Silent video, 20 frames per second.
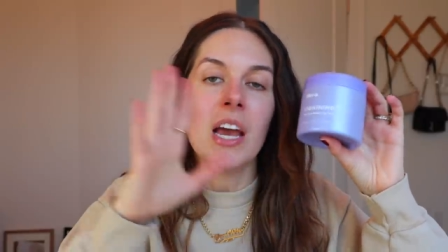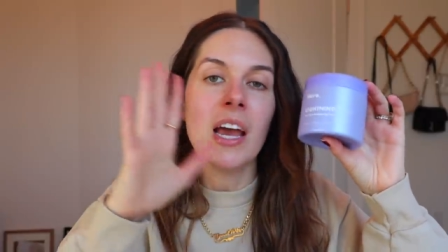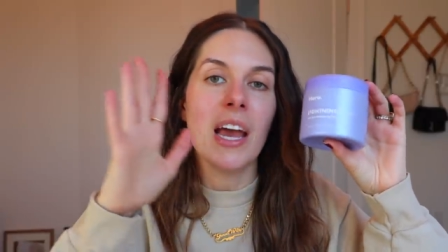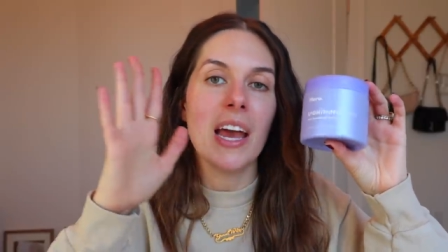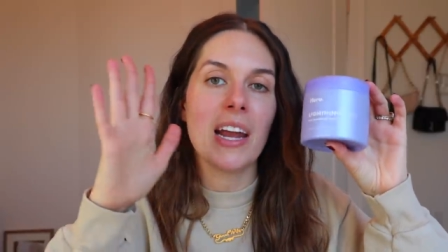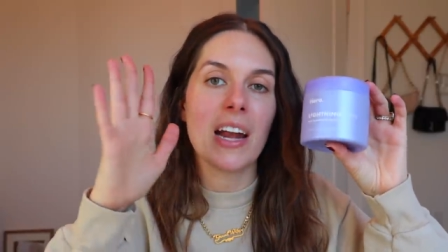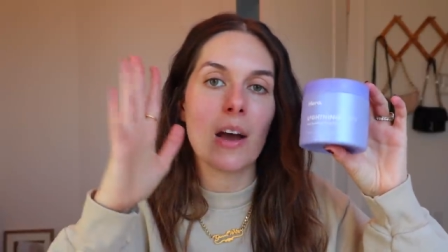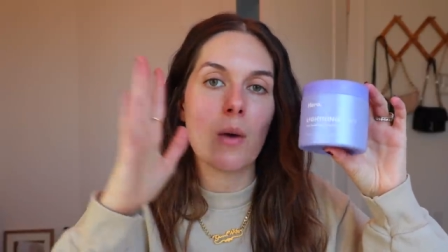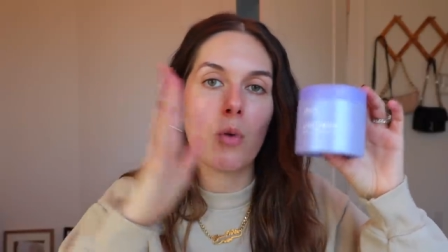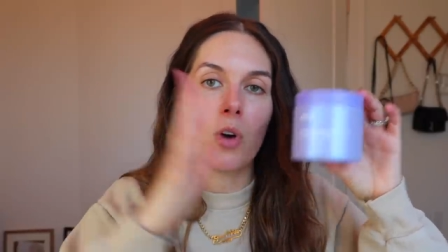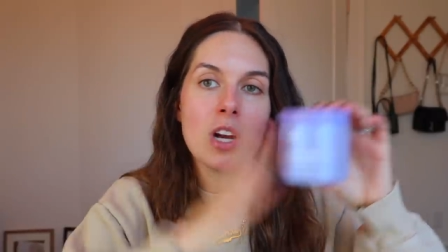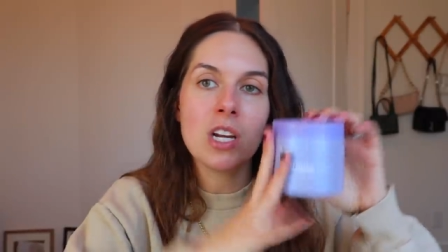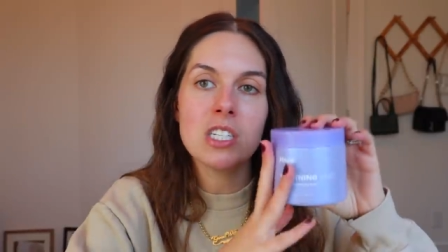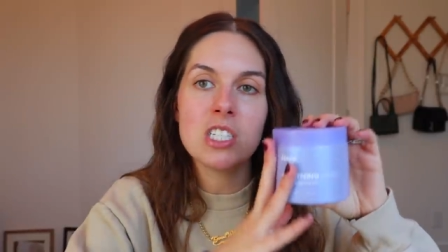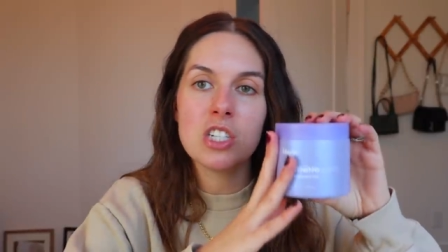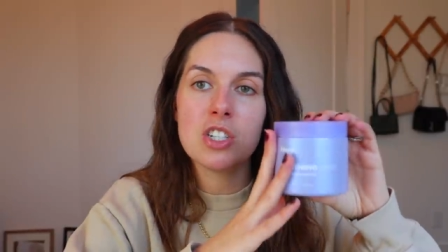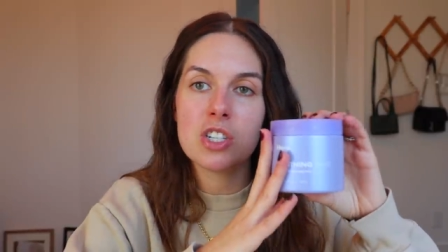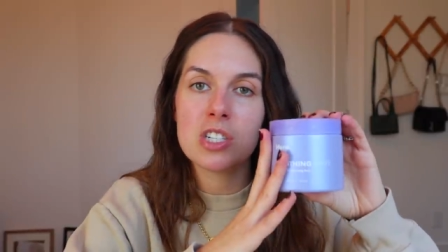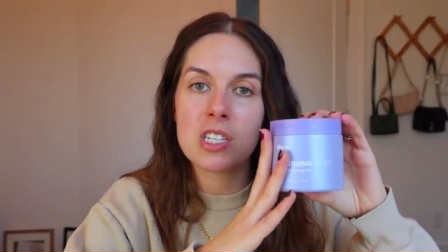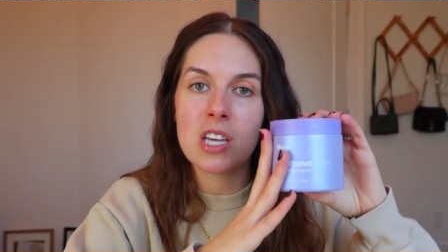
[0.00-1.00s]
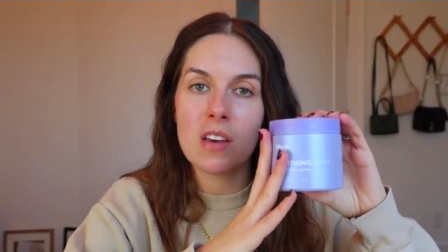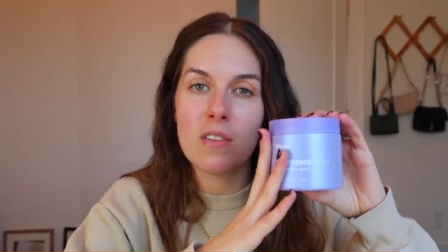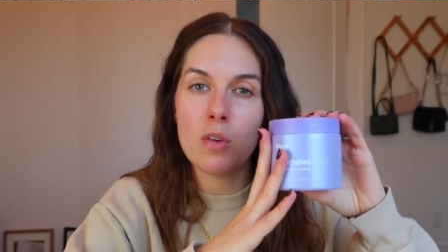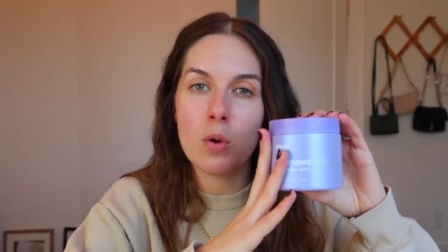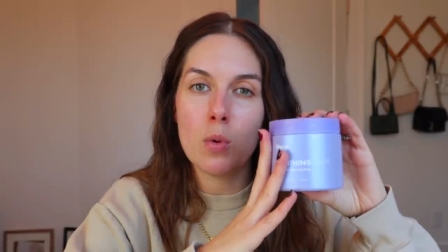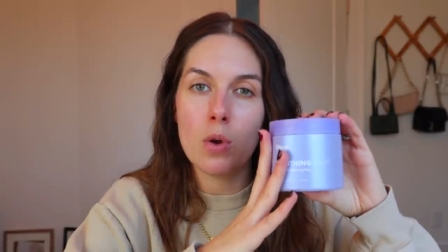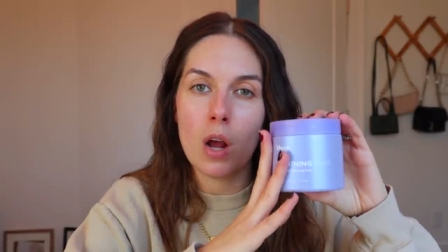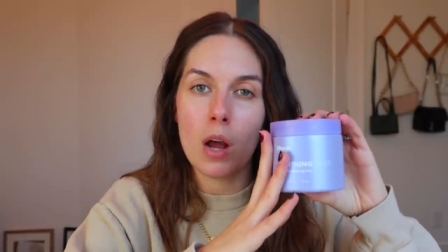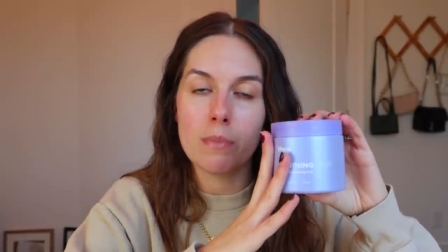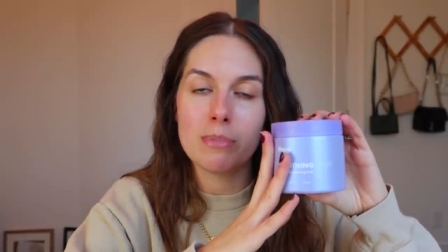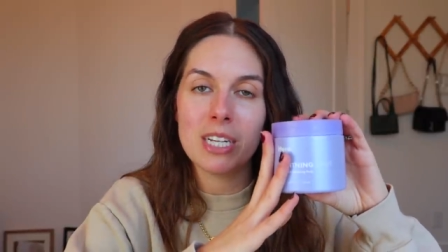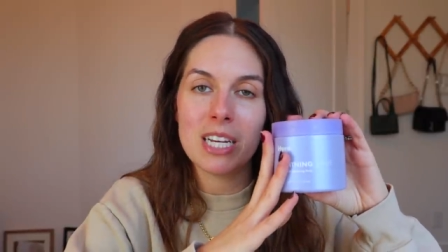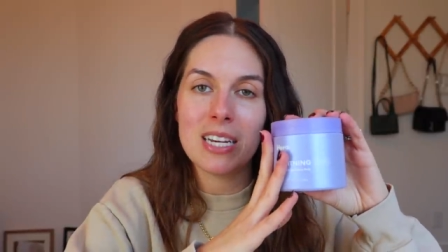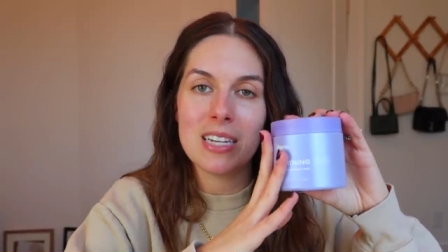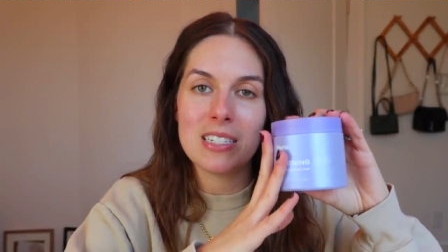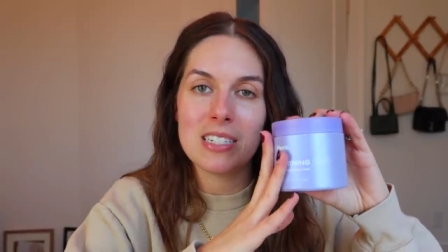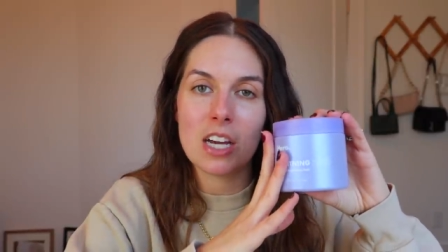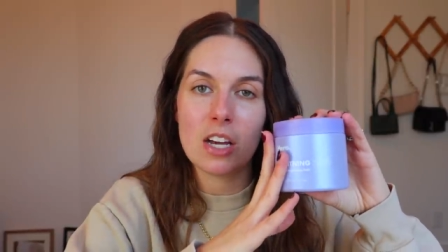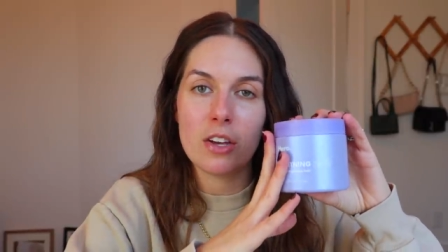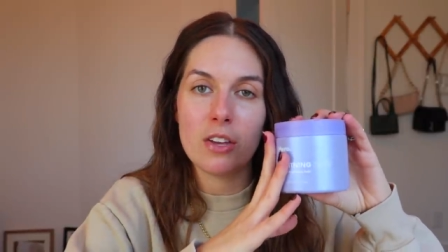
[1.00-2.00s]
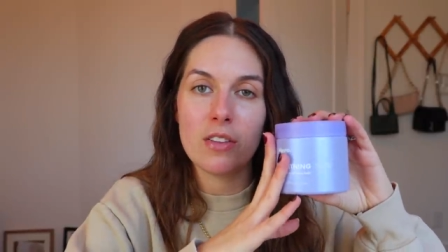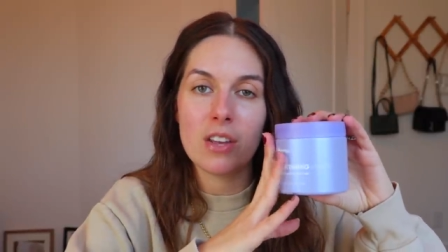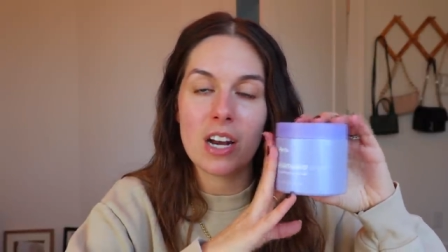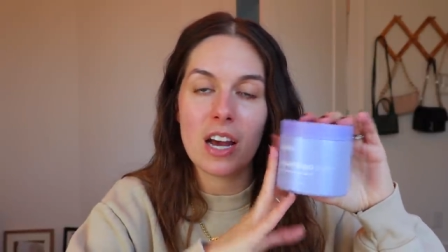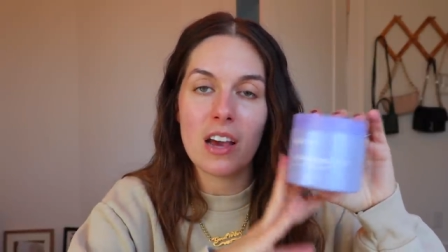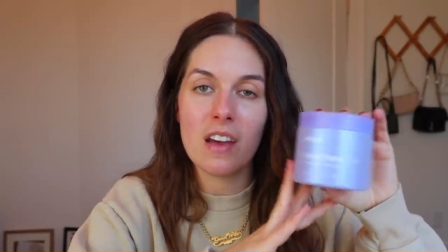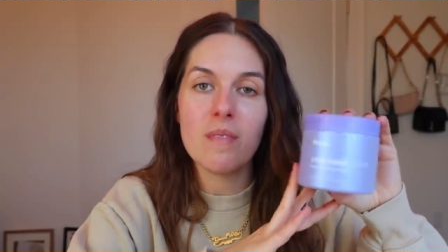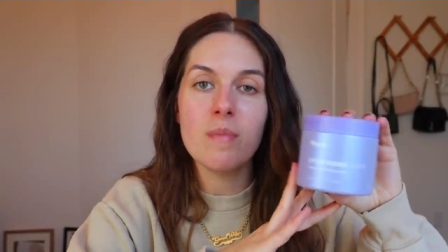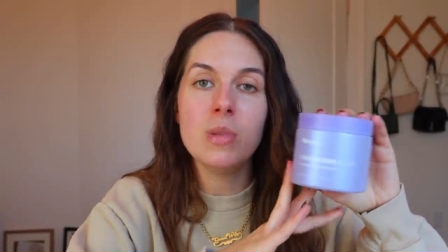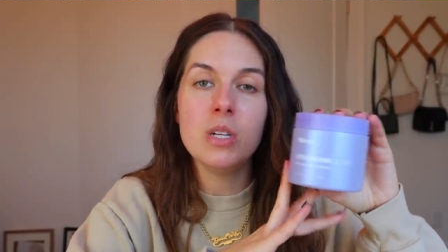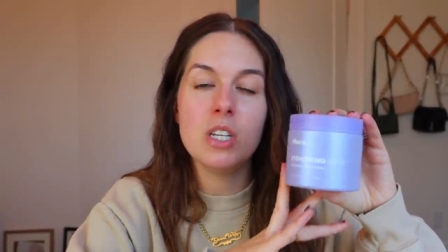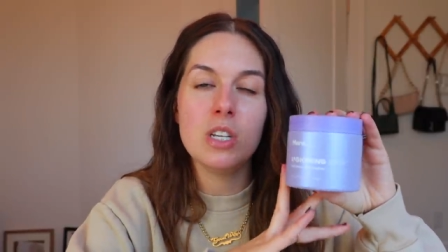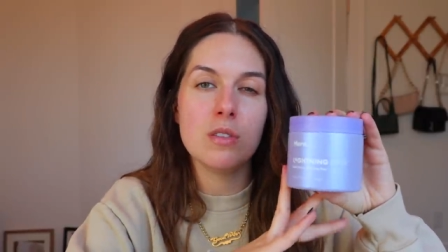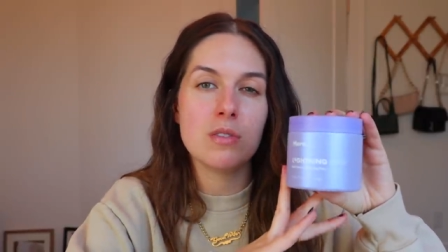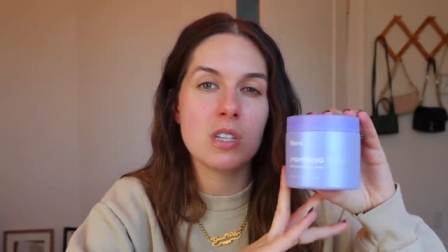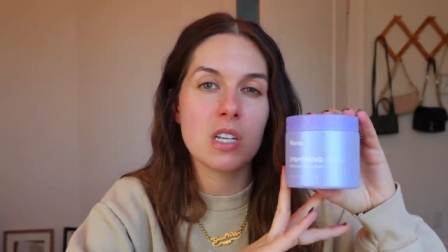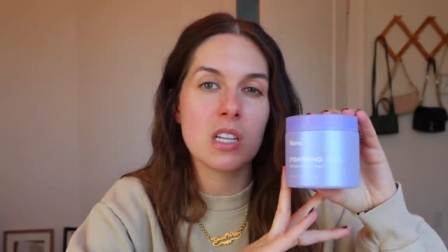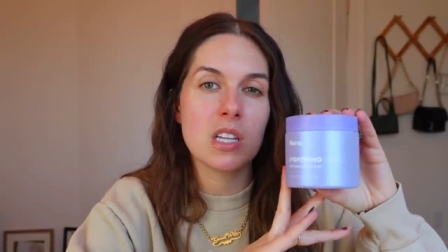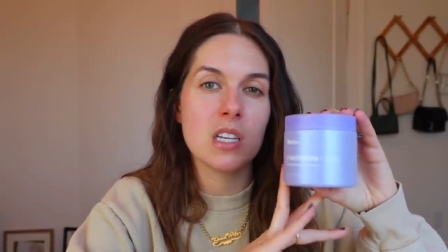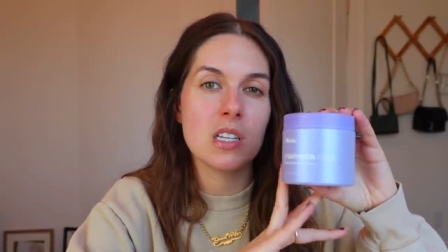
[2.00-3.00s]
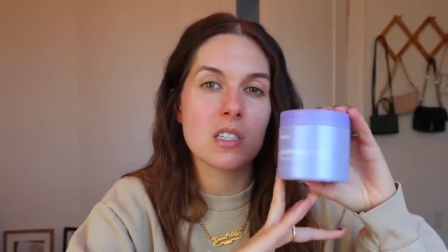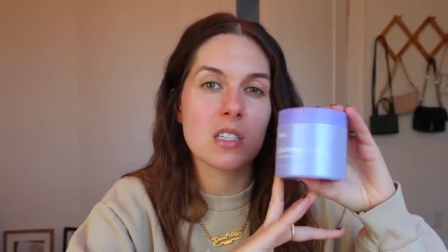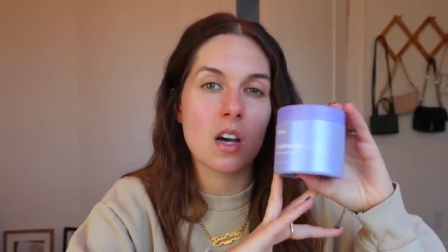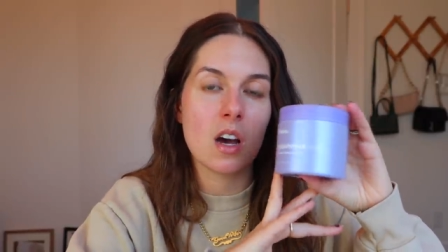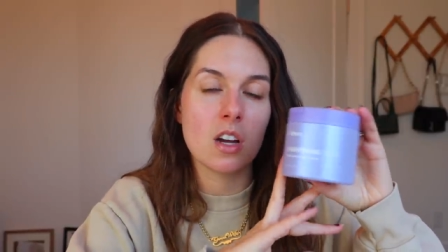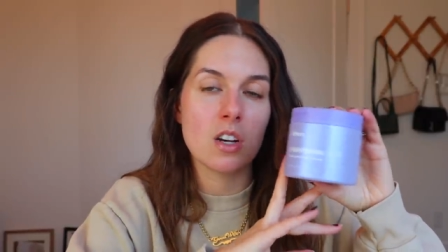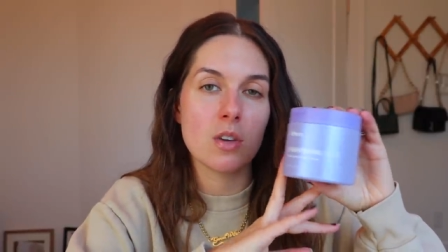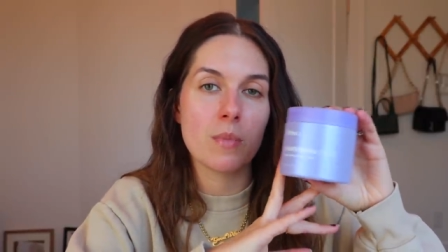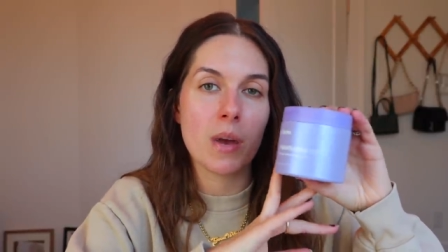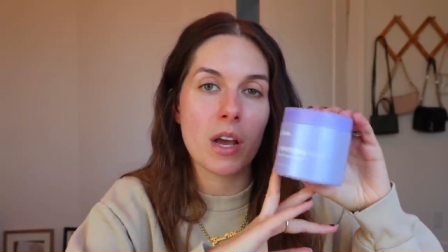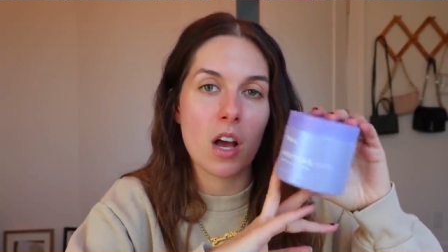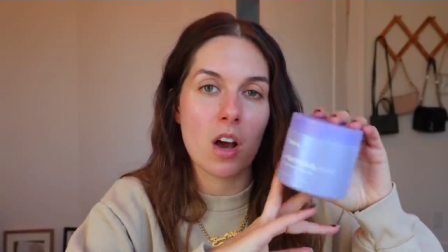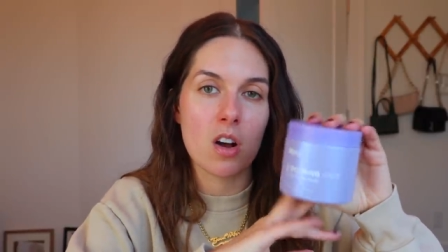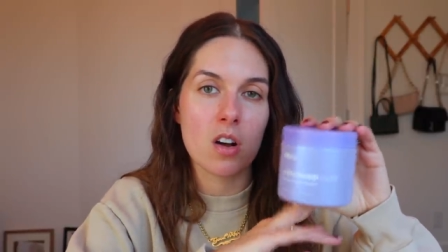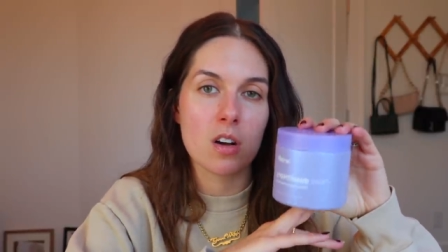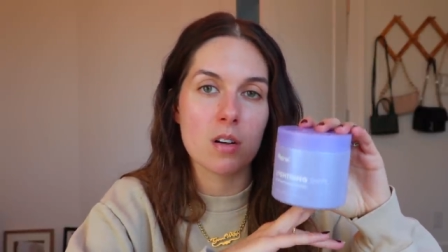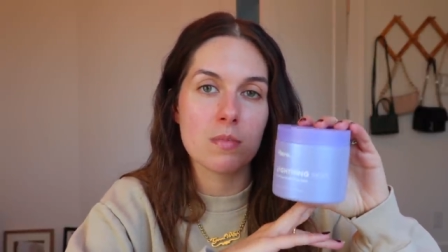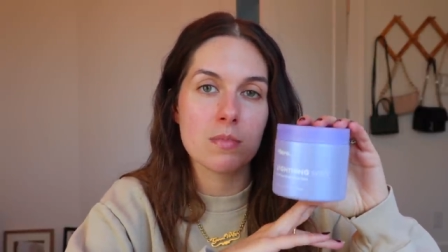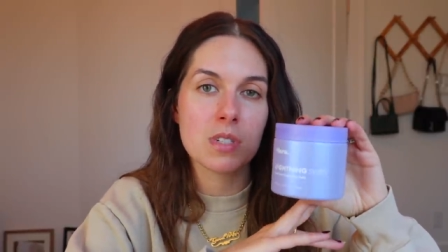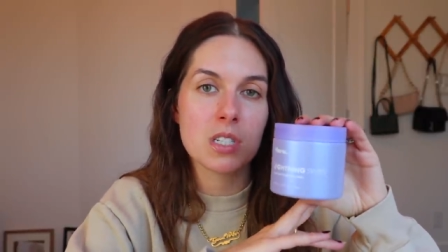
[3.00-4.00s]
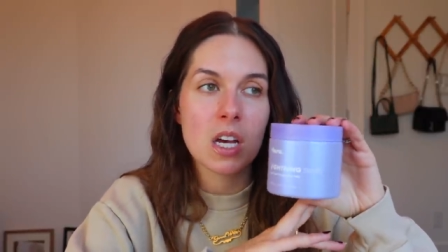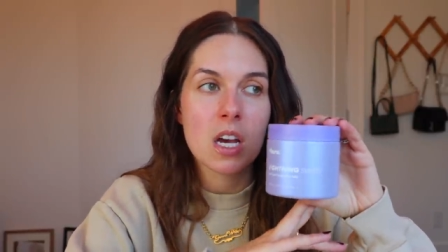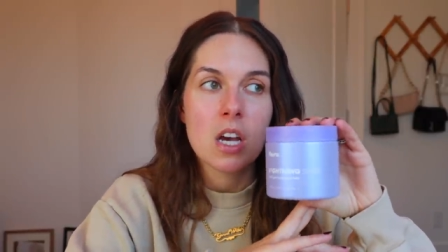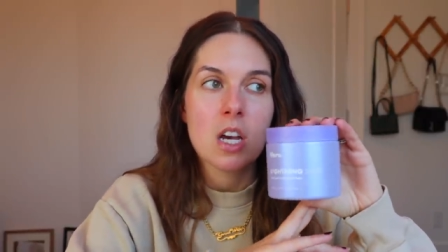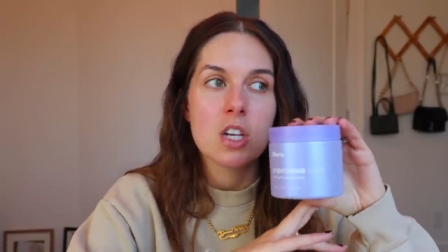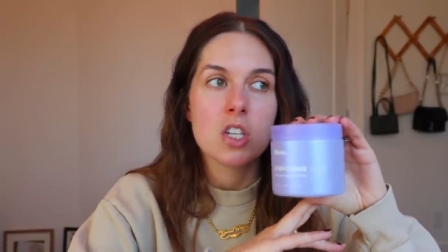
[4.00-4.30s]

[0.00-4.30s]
And I wanted to just give you an update and tell you that I have been using this under my arms,